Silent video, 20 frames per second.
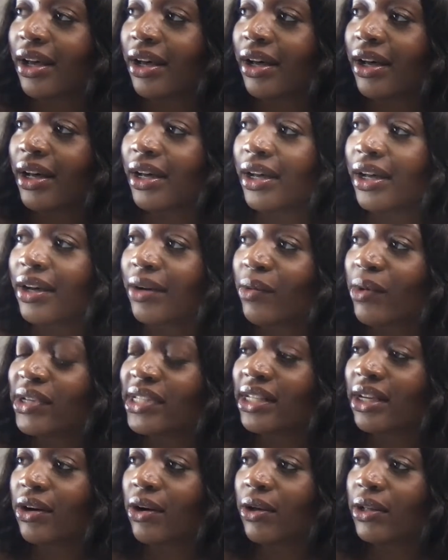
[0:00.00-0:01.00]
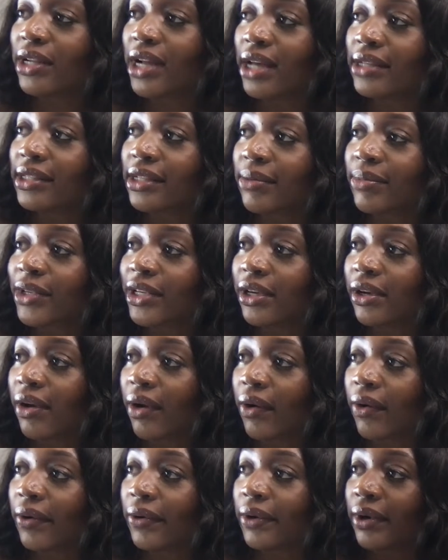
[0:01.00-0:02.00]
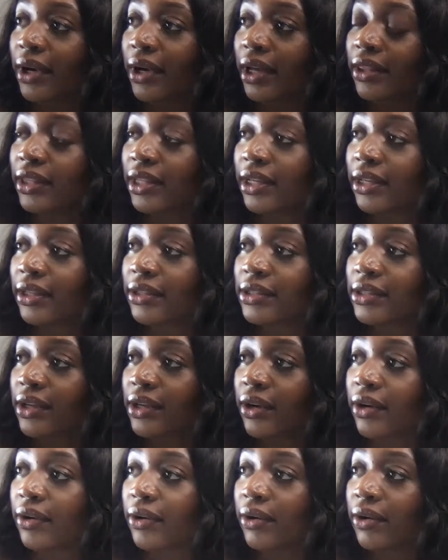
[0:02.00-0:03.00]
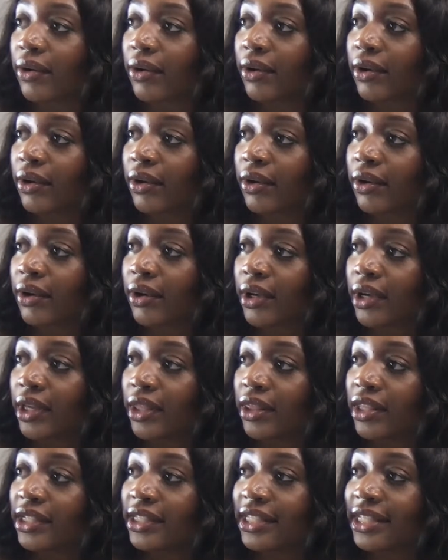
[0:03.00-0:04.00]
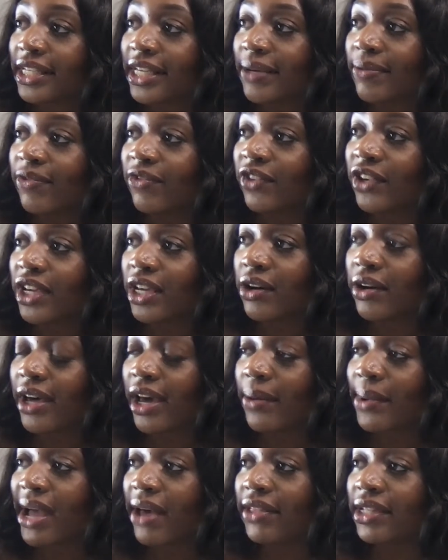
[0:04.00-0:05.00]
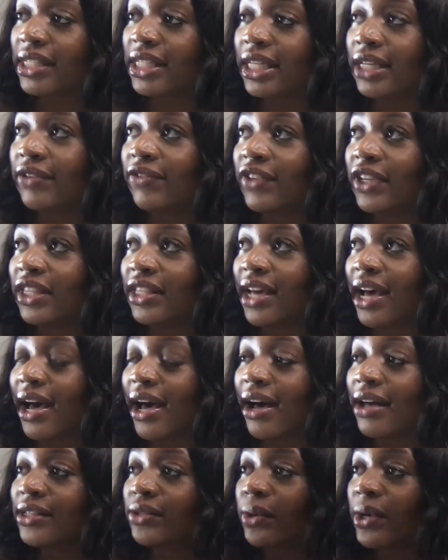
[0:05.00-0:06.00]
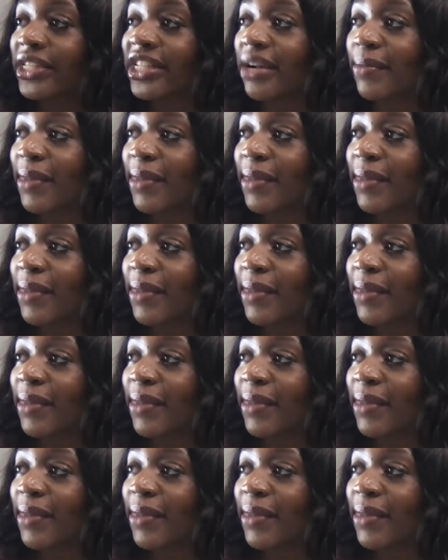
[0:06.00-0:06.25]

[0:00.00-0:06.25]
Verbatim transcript: uh, what's it, colonoscopy? I think so. The DMV. Okay, we have a DMV in the house. Where's